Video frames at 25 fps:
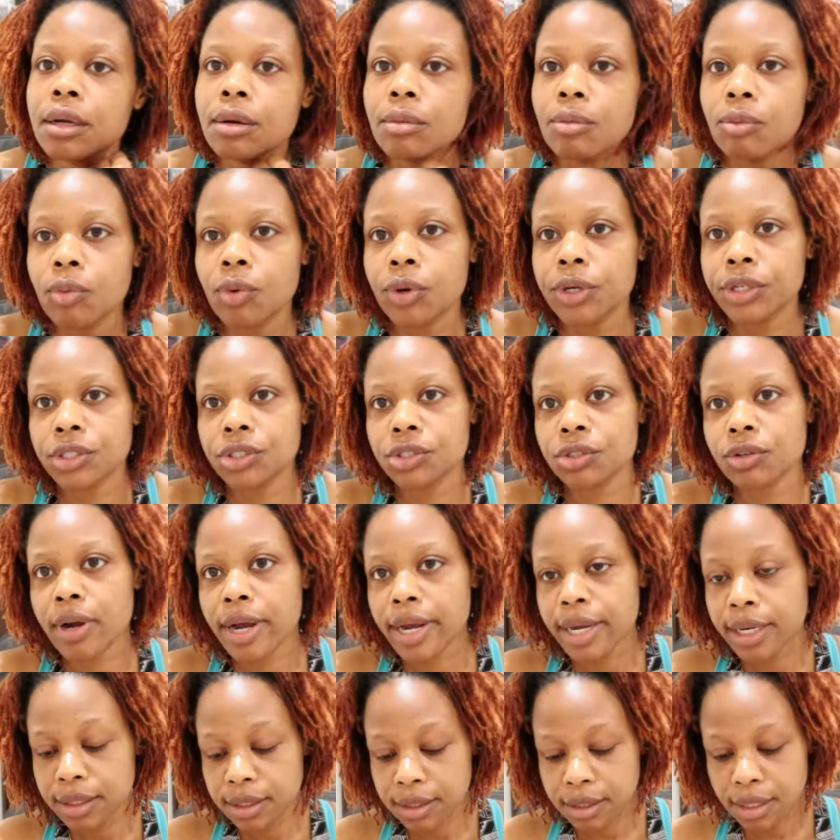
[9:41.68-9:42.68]

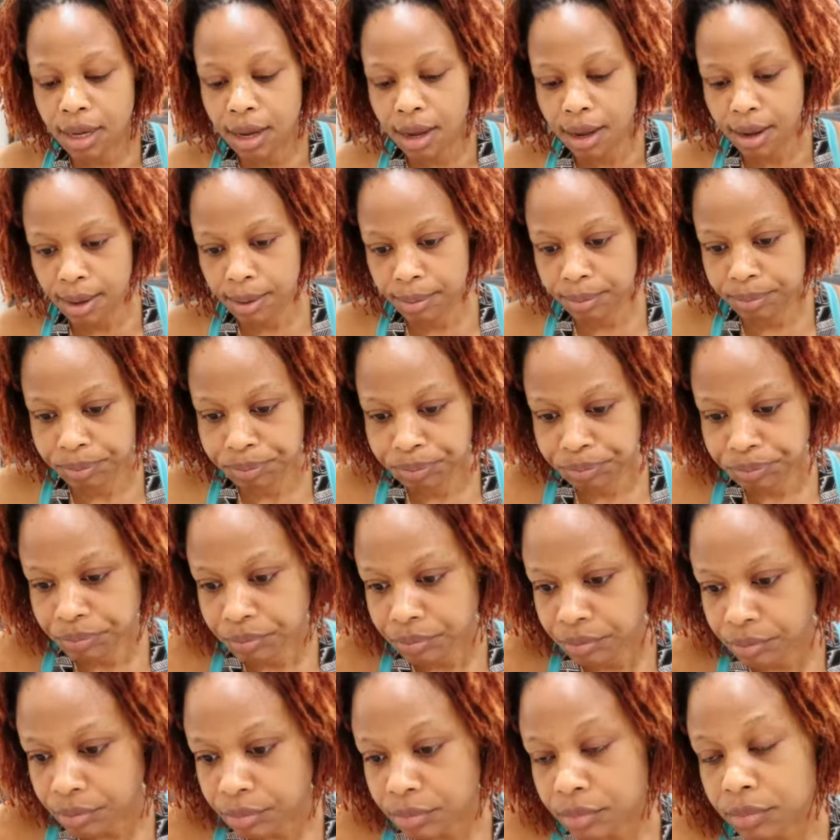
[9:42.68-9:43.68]
moisturized
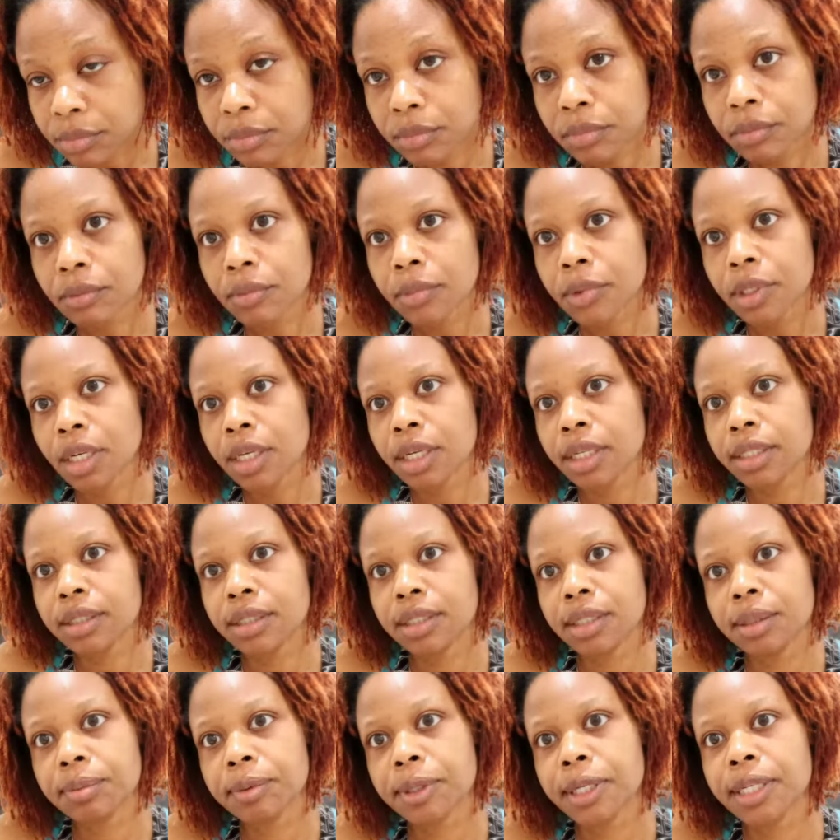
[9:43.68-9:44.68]
and
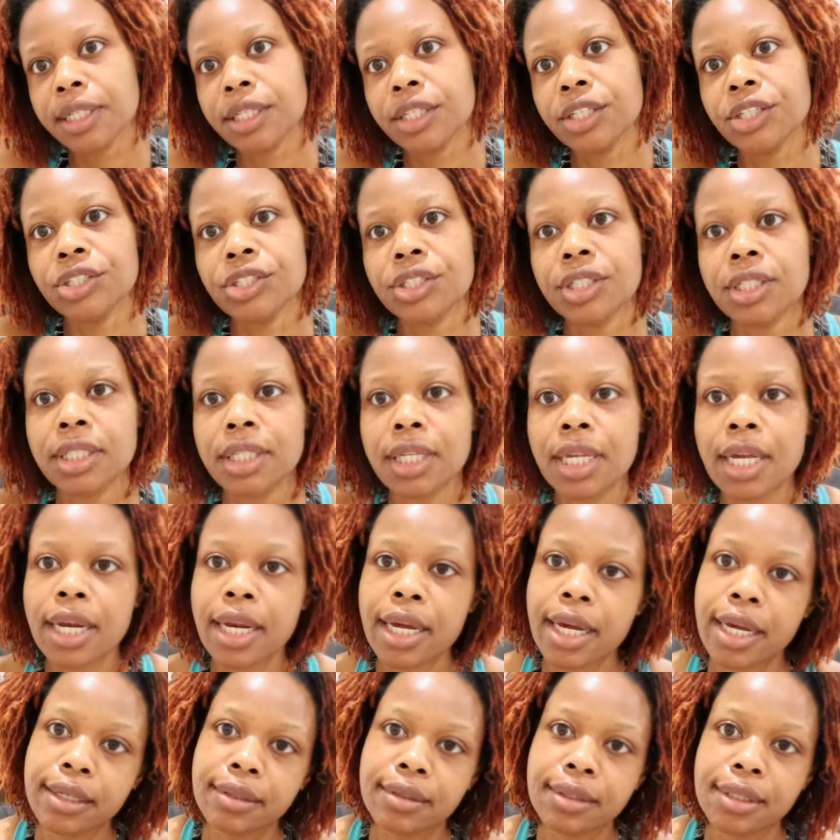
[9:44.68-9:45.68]
deep conditioned that
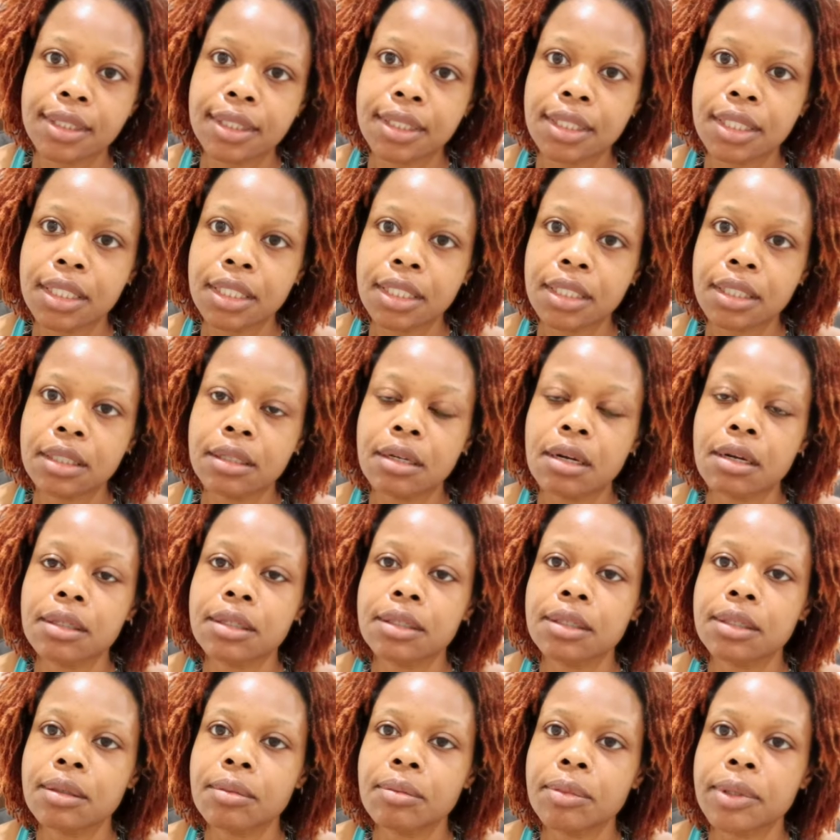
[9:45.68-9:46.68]
I've seen
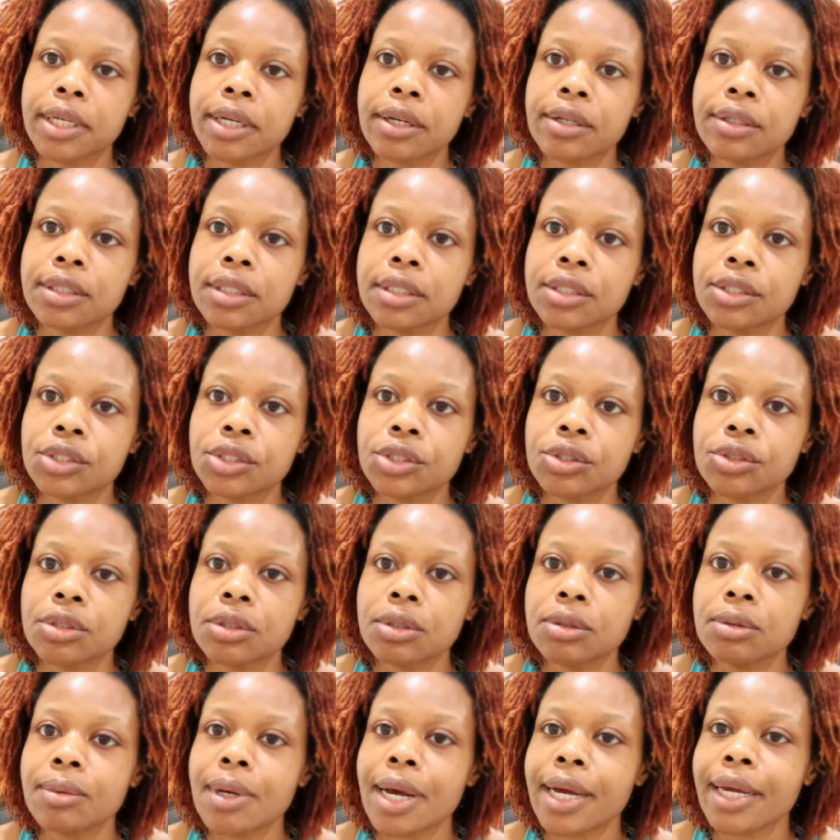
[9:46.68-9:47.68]
on somebody else's
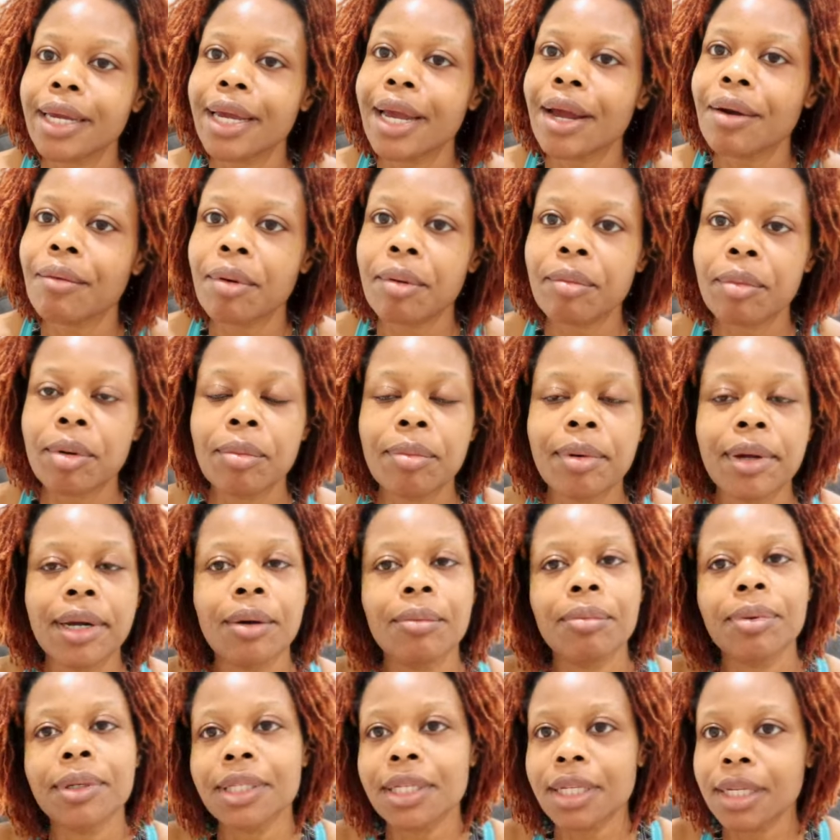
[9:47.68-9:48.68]
YouTube. I can't remember, but I'll
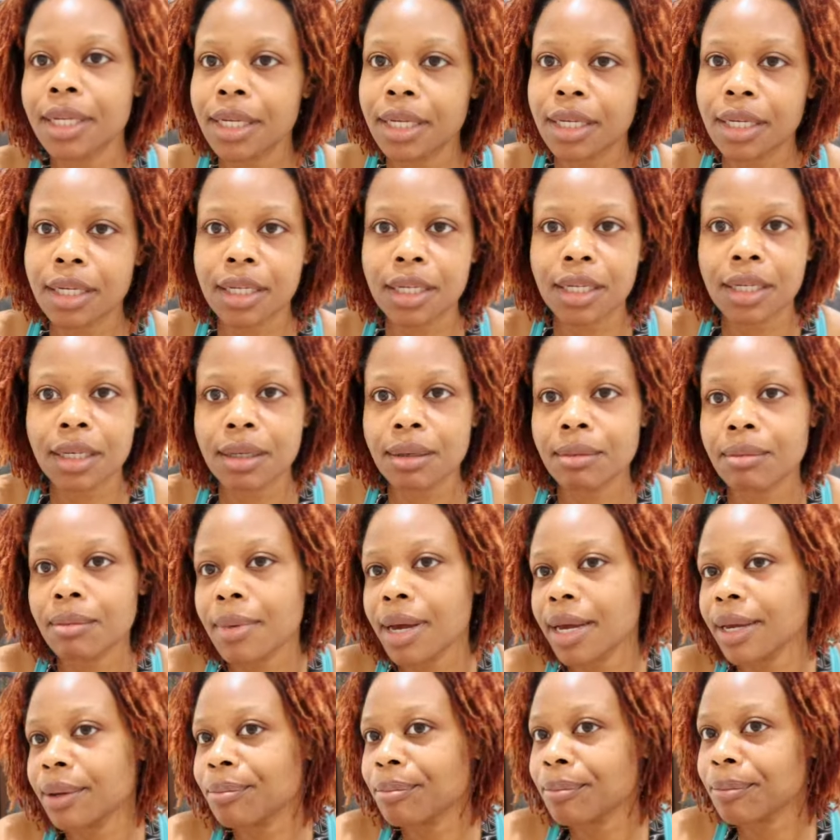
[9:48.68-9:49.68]
put the link in
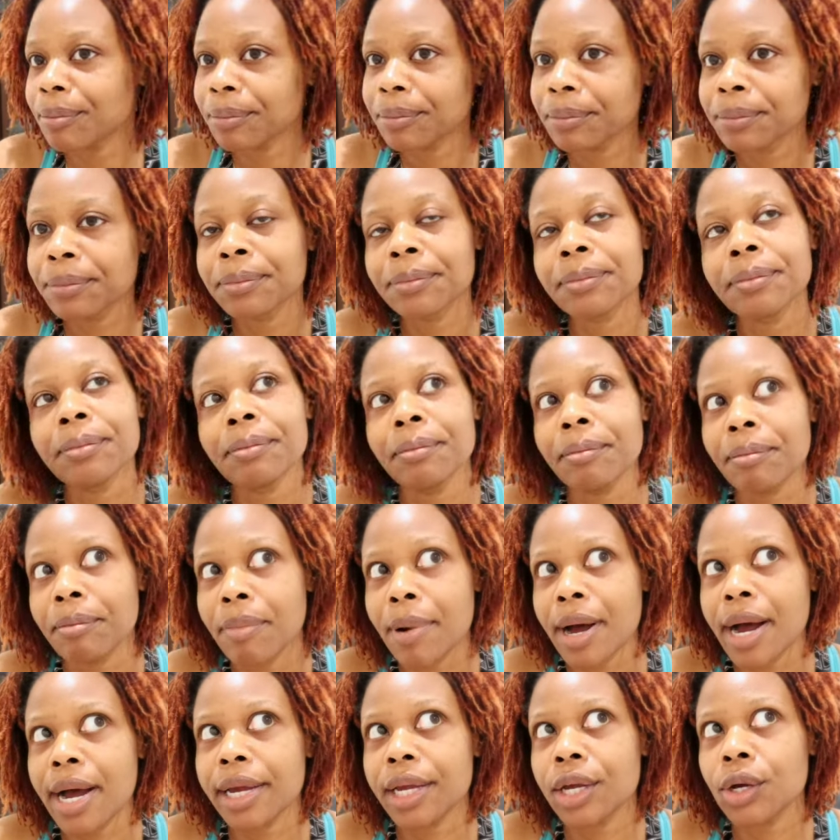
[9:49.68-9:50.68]
my
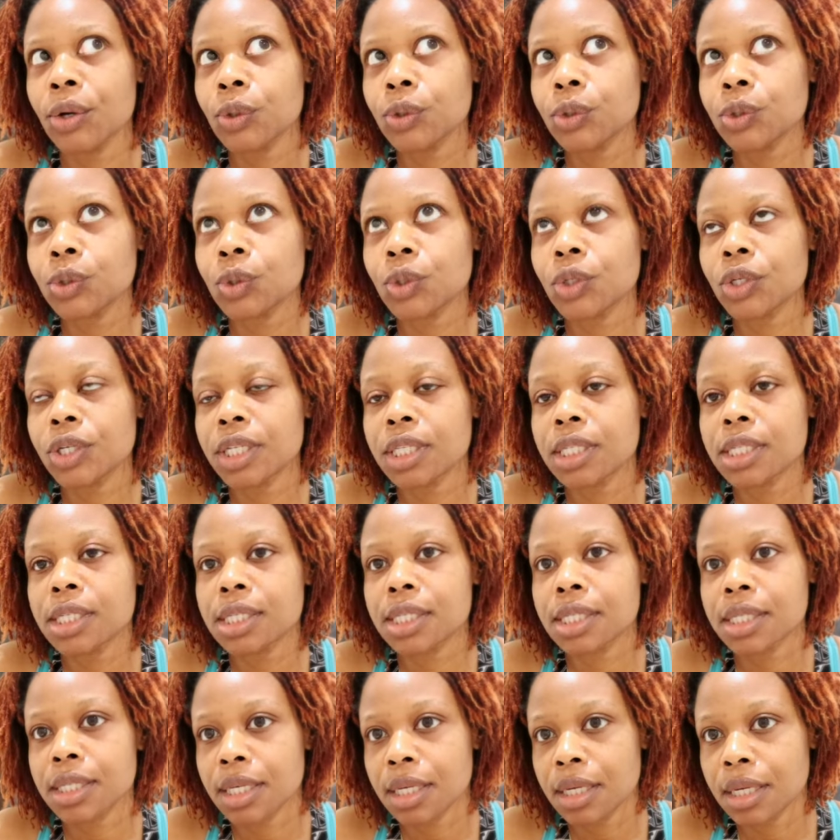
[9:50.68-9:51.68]
bio so you can
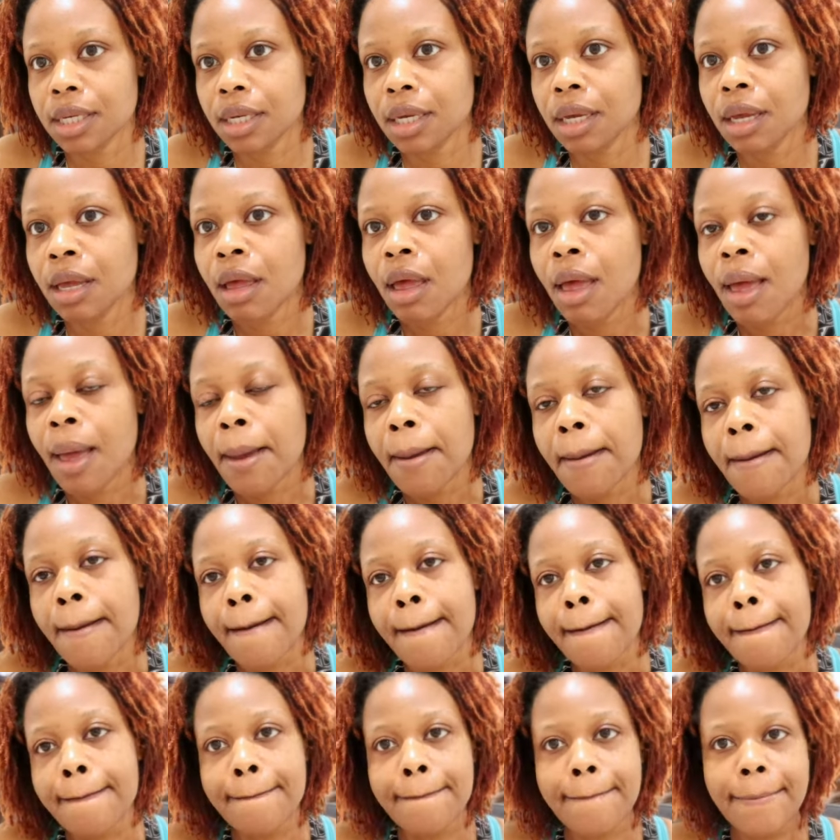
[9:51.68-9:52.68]
see.
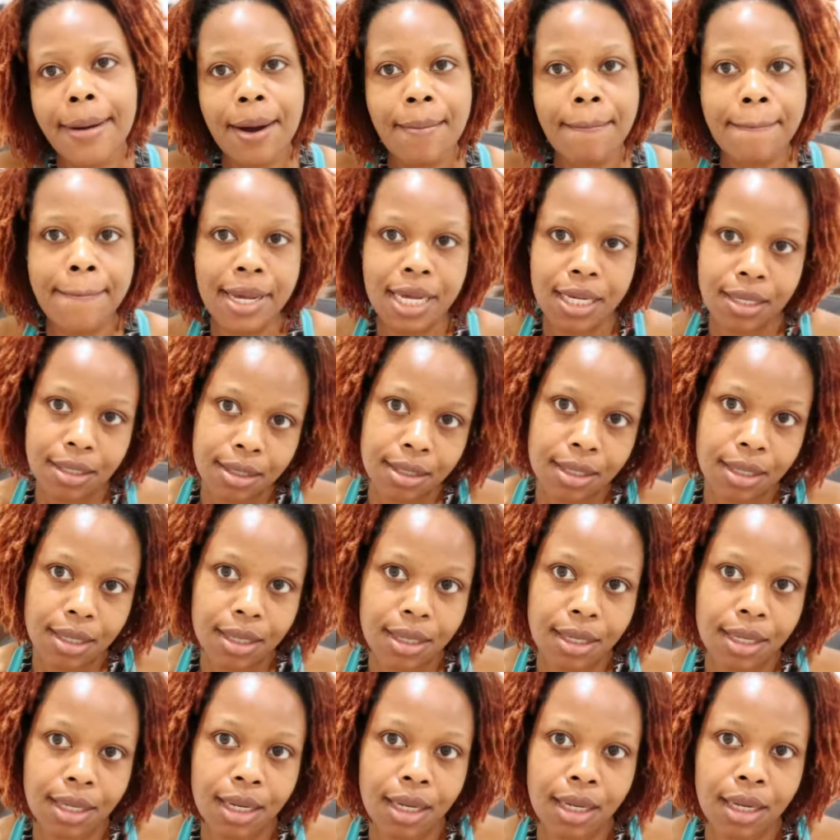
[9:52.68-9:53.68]
But
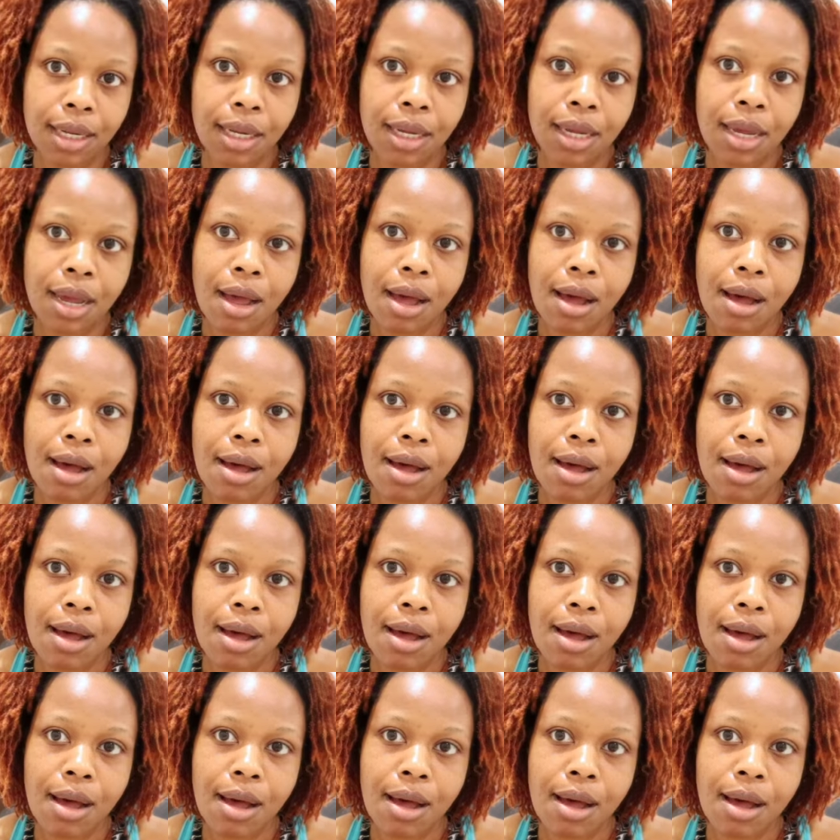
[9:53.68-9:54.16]
basically,